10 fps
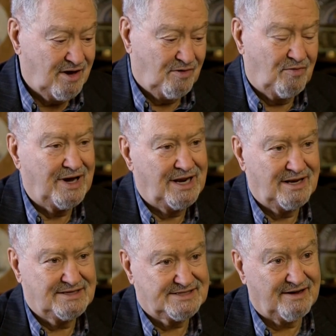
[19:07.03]
well,
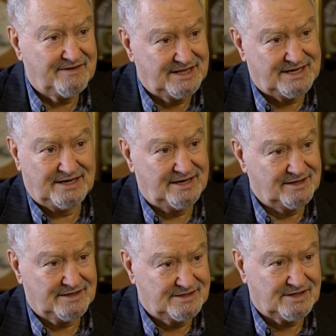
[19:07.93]
70
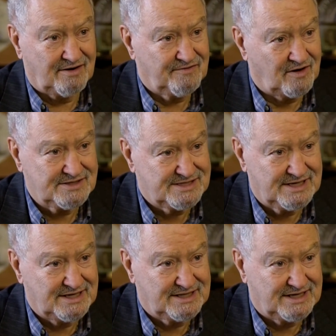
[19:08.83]
years of
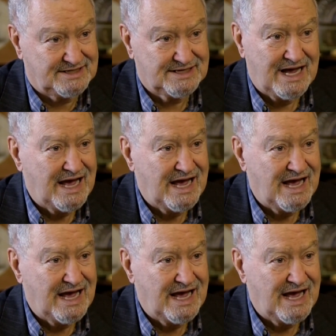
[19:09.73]
hostilities